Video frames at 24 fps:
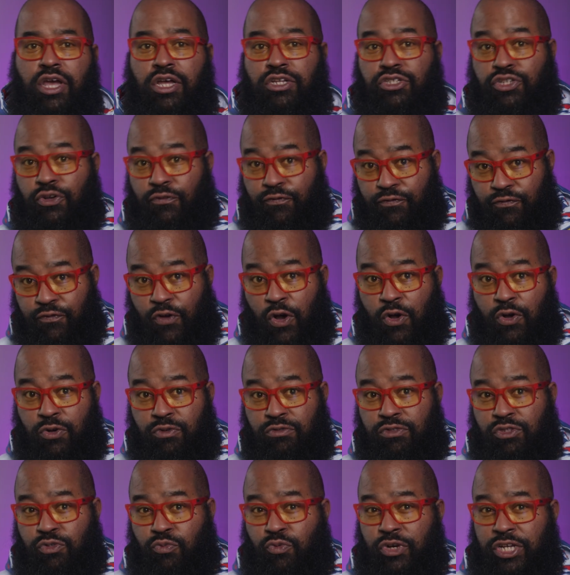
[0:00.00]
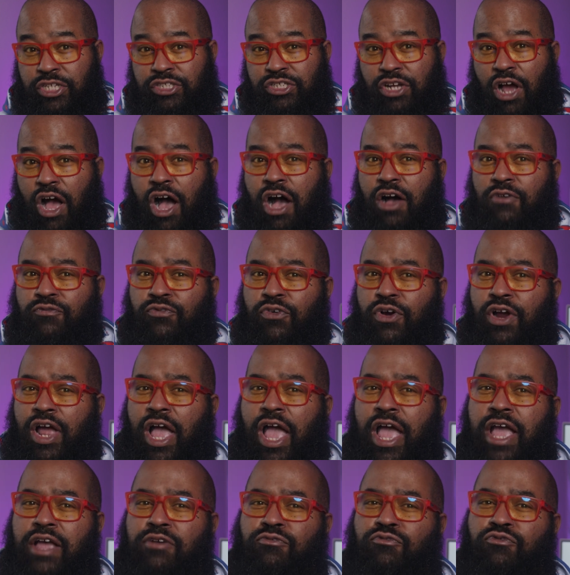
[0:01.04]
to phones which offer
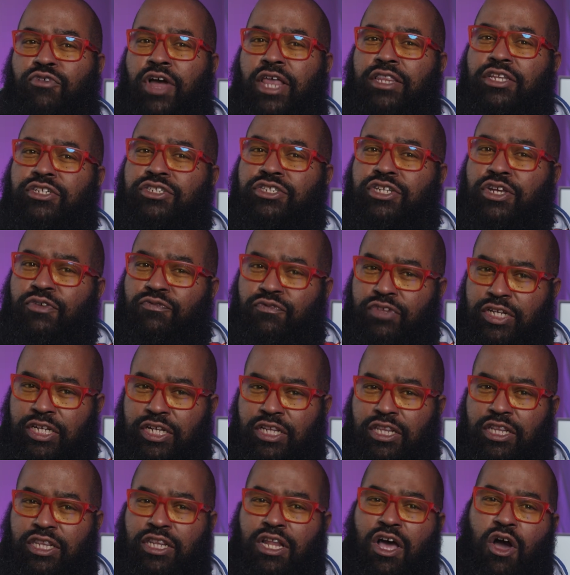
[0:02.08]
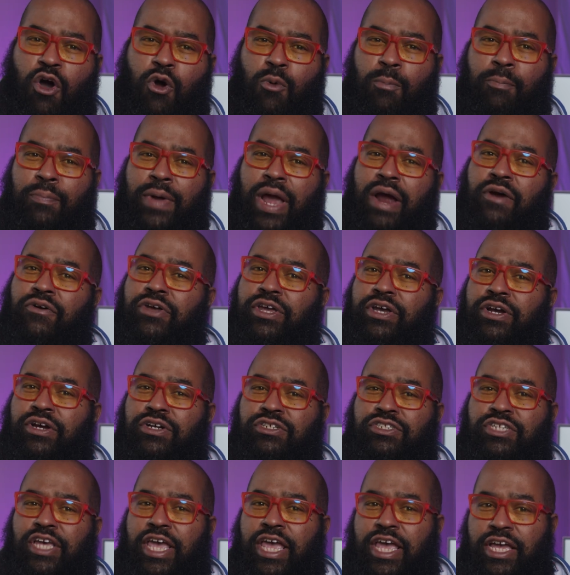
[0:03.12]
a relatively low barrier
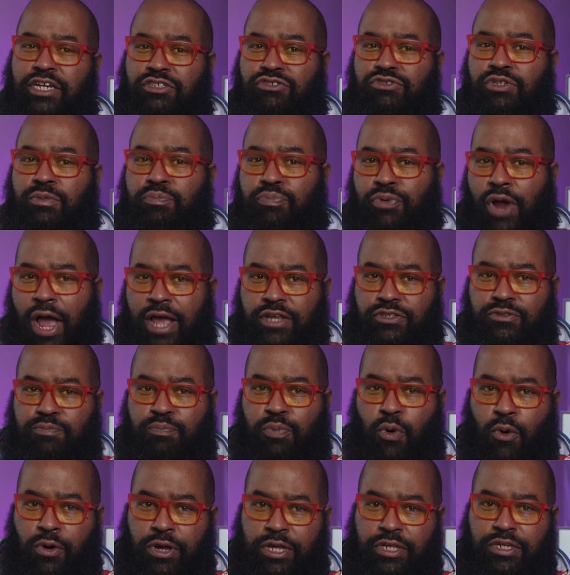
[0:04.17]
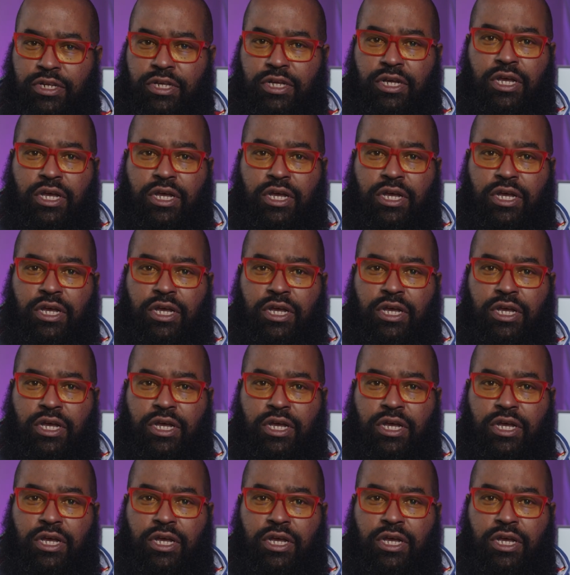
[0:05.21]
to entry price point,